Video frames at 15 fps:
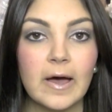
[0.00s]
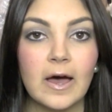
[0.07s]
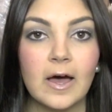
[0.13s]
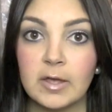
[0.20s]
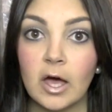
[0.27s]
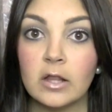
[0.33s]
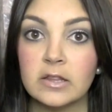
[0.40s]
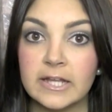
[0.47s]
Um,
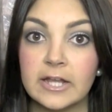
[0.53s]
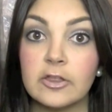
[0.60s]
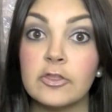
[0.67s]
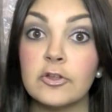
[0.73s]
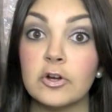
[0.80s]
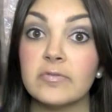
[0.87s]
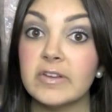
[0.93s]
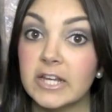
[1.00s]
I'll link
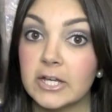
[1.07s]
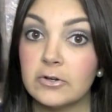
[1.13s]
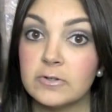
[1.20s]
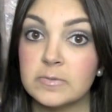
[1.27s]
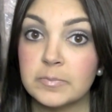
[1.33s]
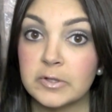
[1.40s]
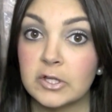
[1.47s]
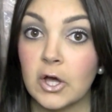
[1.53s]
their
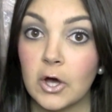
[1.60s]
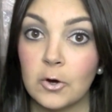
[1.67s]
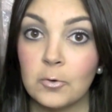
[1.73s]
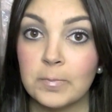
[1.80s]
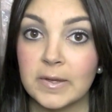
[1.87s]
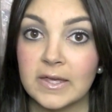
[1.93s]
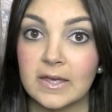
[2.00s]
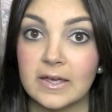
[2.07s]
videos below
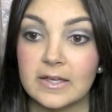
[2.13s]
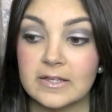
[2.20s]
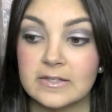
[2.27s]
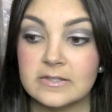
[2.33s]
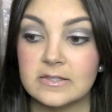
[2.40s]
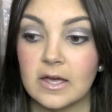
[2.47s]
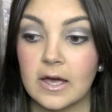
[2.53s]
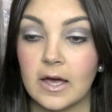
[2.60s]

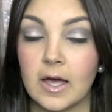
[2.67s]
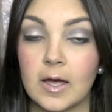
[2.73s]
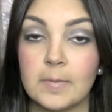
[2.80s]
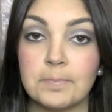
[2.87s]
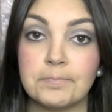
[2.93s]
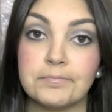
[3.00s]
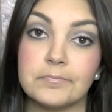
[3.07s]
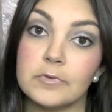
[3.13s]
because
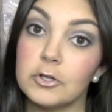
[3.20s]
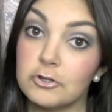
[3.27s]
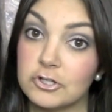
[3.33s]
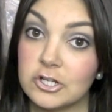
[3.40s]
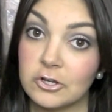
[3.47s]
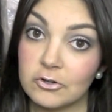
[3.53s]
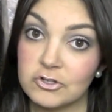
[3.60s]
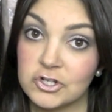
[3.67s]
um, you
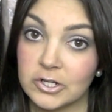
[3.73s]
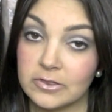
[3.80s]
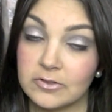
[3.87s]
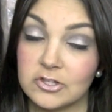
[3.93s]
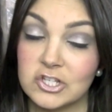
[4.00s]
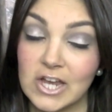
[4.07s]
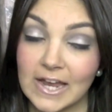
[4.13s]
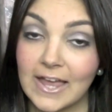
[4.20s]
should go check,
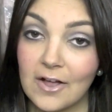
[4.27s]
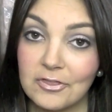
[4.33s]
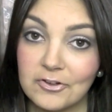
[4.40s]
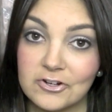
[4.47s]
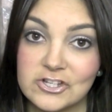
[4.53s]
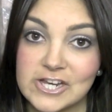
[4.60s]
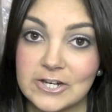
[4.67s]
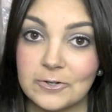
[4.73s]
check out
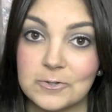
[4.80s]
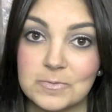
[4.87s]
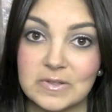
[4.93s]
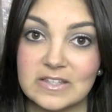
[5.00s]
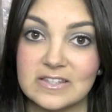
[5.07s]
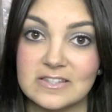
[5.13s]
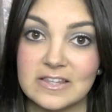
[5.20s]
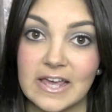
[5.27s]
their channels
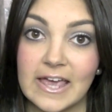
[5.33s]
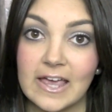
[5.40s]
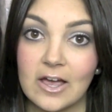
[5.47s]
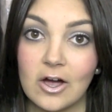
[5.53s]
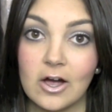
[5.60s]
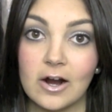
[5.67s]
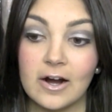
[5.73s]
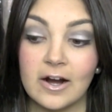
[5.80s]
because they
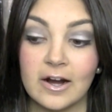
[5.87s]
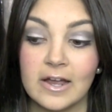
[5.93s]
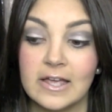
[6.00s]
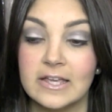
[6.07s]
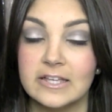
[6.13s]
are